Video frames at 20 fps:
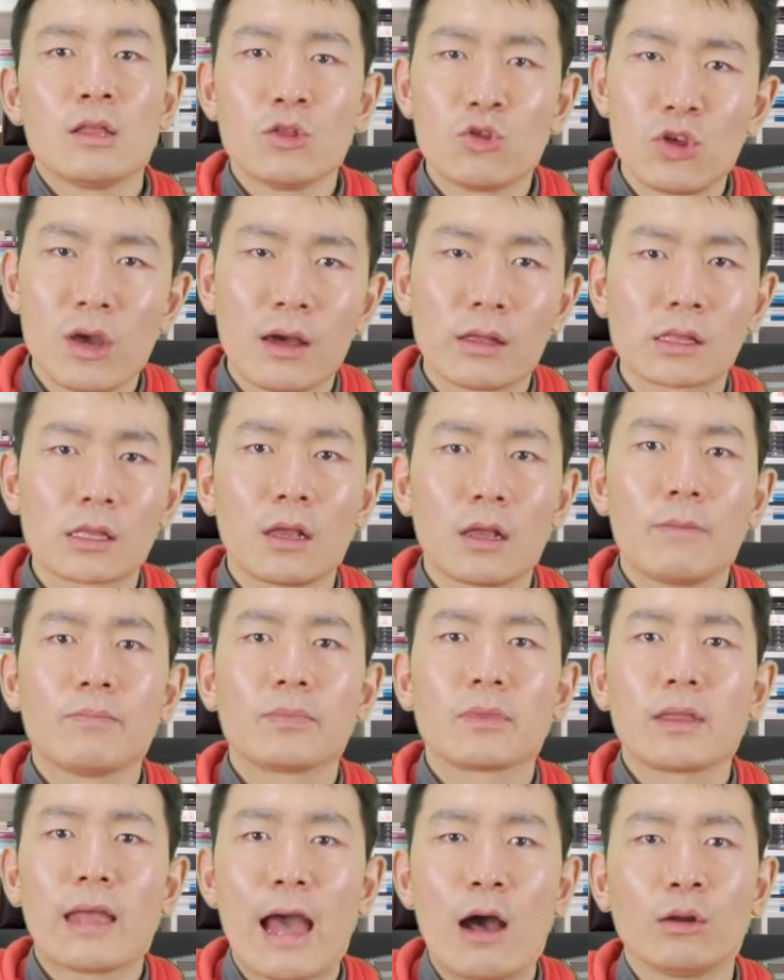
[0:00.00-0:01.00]
just
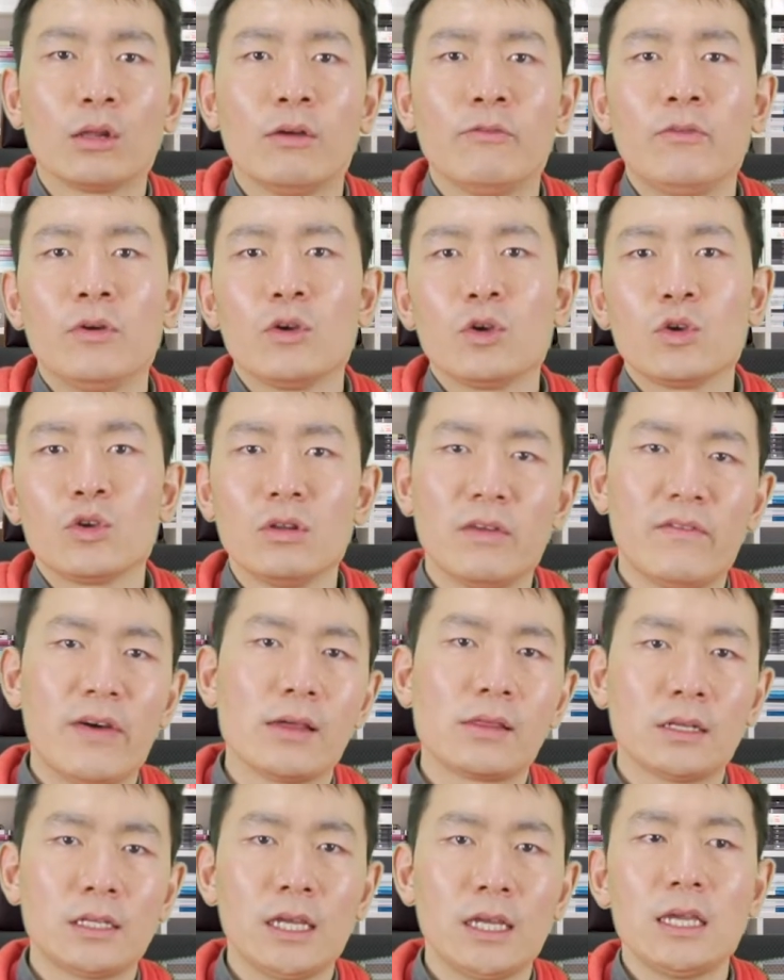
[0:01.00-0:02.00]
out of
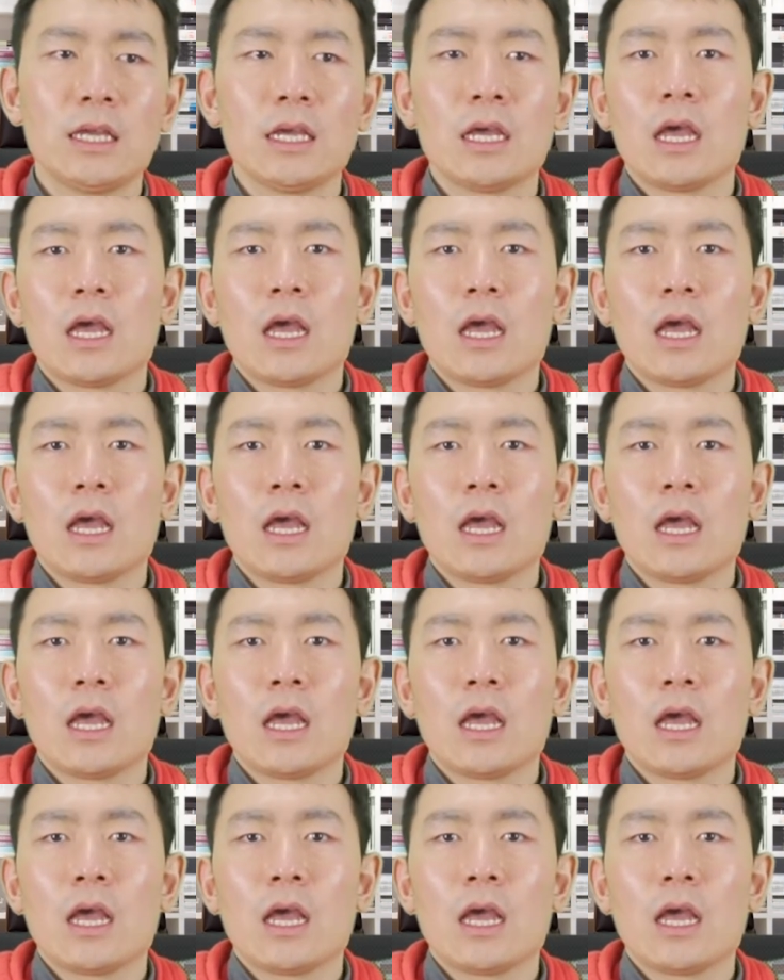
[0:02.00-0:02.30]
university